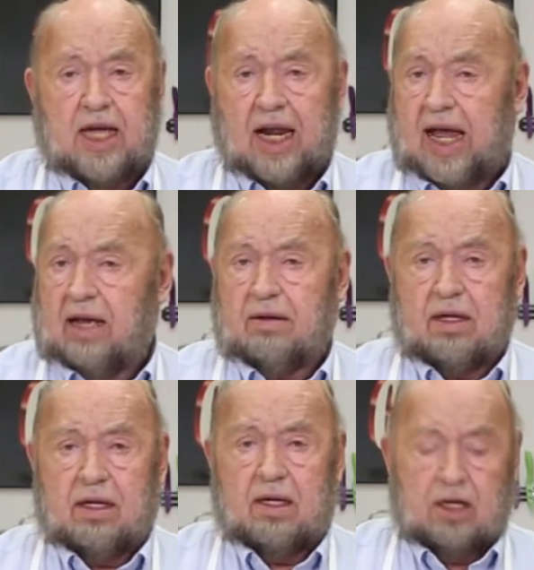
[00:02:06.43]
I like
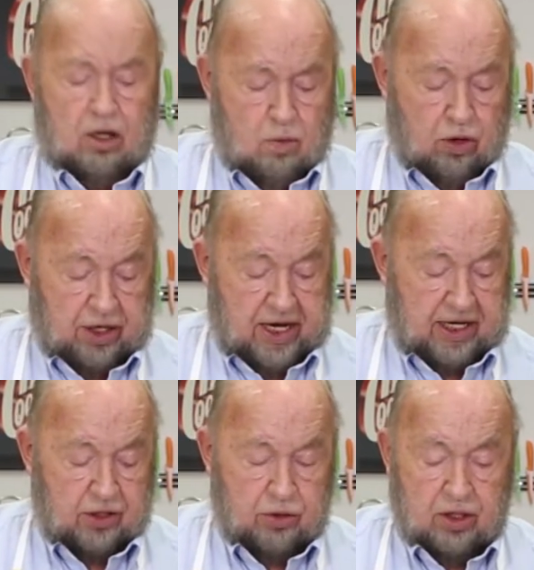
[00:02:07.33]
a little more
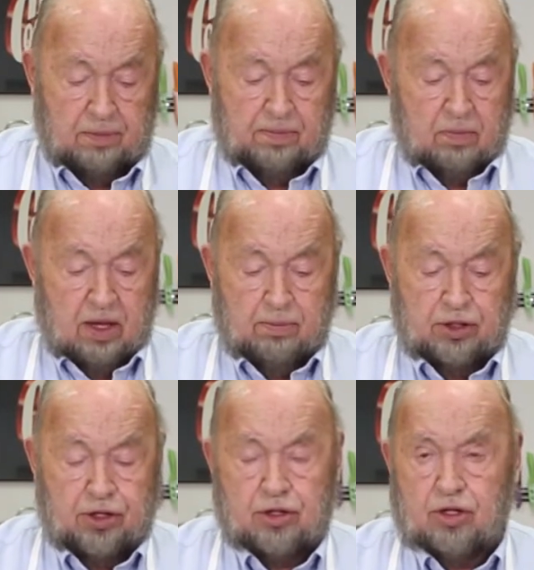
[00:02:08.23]
kick to it,
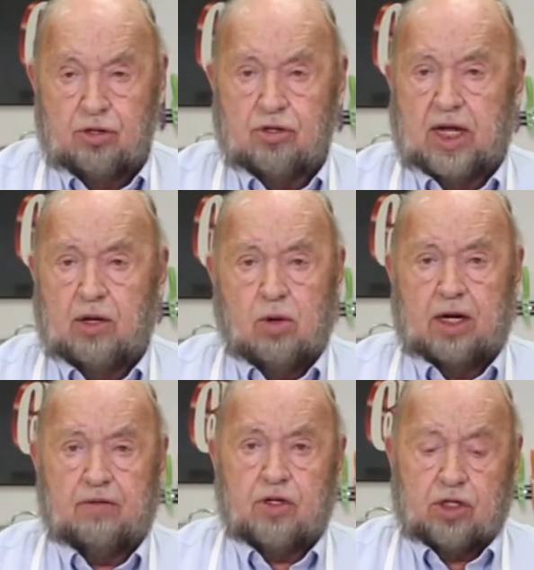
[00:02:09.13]
but you can use any one
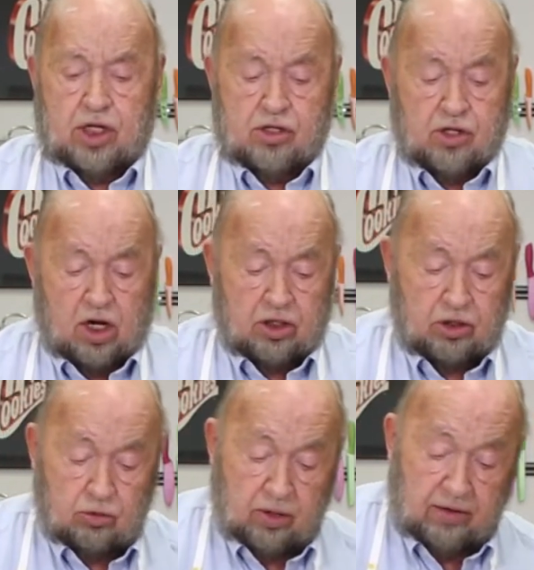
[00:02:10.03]
of Cookies
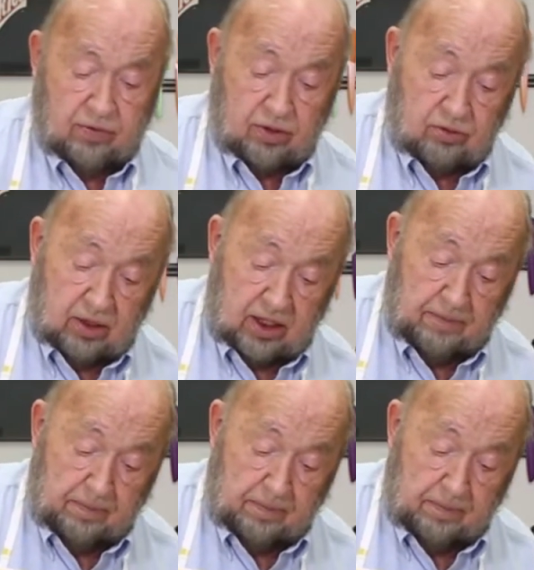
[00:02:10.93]
sauces, whatever